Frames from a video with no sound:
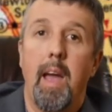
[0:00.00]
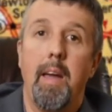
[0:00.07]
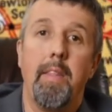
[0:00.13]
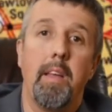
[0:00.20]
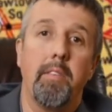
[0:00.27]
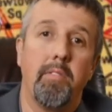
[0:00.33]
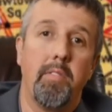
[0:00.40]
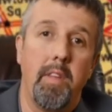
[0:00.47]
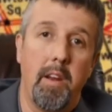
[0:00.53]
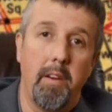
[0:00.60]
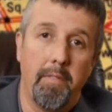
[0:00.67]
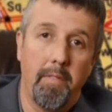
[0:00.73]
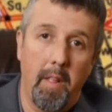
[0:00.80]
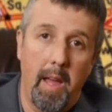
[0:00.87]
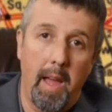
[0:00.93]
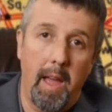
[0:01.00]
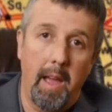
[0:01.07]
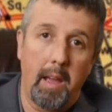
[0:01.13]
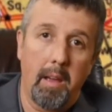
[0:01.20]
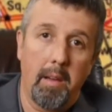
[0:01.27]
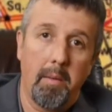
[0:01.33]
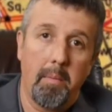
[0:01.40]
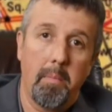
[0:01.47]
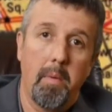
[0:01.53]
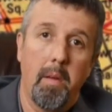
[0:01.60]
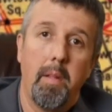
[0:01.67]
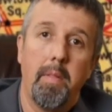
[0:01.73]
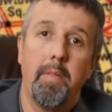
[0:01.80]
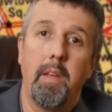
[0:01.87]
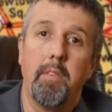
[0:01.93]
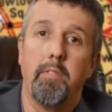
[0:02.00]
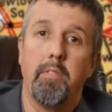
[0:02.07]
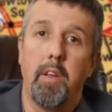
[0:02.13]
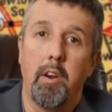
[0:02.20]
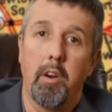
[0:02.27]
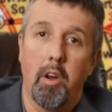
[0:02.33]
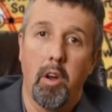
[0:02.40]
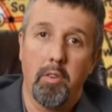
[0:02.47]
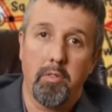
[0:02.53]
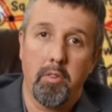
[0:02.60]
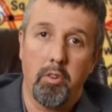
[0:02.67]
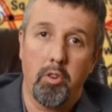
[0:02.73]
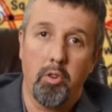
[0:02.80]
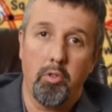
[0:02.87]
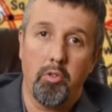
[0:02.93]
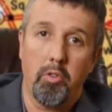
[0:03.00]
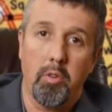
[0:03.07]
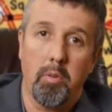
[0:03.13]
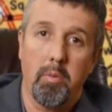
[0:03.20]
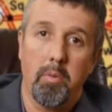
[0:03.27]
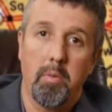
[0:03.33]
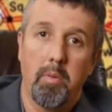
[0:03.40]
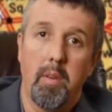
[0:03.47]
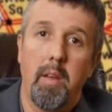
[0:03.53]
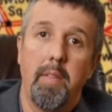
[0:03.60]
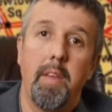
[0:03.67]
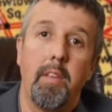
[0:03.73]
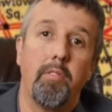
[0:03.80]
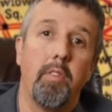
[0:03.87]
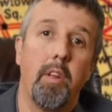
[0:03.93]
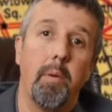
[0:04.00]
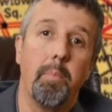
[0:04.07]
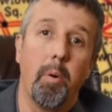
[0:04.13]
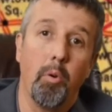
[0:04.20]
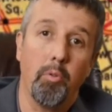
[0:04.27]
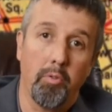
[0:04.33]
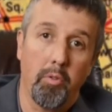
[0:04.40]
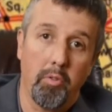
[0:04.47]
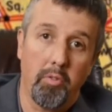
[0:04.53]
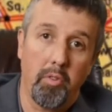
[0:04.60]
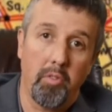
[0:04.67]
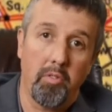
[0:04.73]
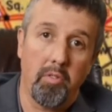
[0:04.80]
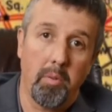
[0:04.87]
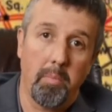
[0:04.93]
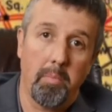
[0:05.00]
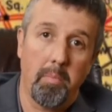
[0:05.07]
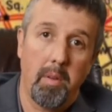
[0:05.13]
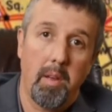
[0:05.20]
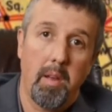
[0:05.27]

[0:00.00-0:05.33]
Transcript: And that's their flag, that's their constitution, that's their postal system,